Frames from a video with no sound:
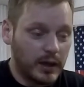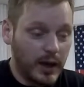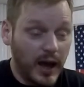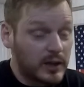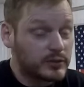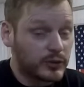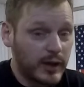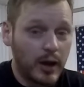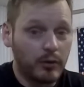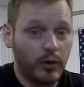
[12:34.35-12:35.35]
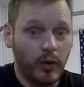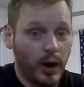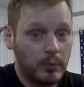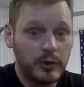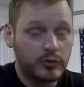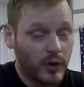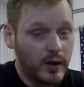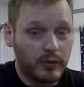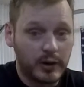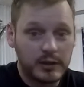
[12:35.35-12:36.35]
As for now, though, I'm going to
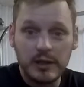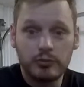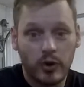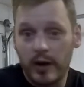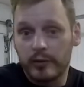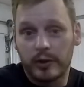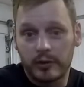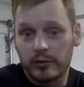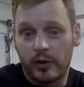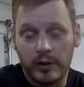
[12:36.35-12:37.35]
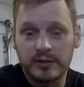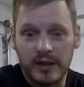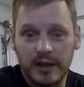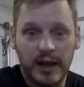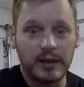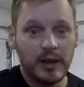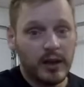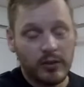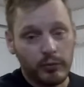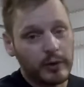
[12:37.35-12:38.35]
drive her and keep driving her as long as I can.
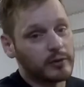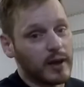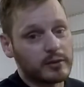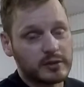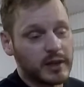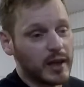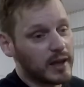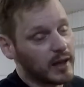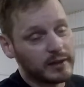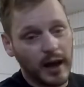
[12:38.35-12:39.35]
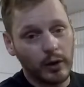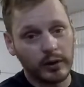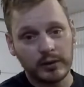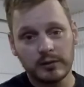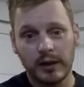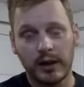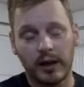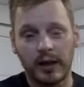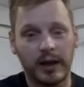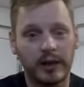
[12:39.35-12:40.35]
300,000 K and counting.
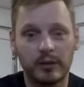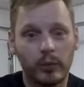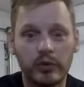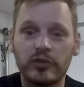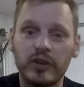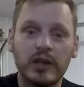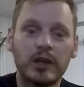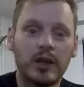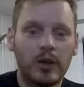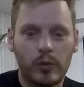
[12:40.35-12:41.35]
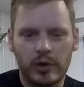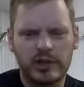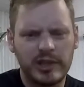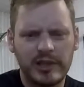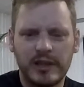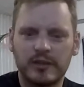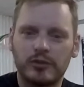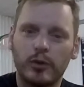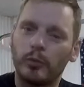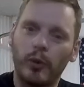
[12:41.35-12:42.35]
And we'll see where she gets
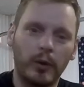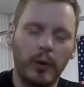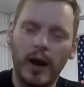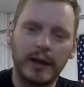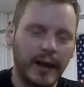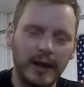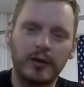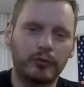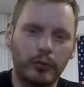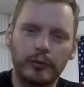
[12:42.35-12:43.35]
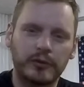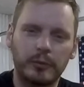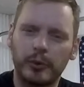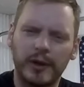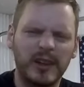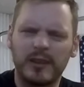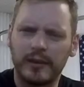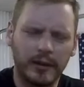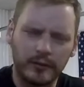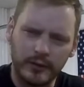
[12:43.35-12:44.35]
to a point where I can't afford to put
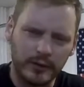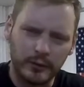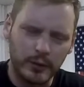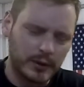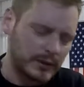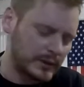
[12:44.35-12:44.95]
anything else into her.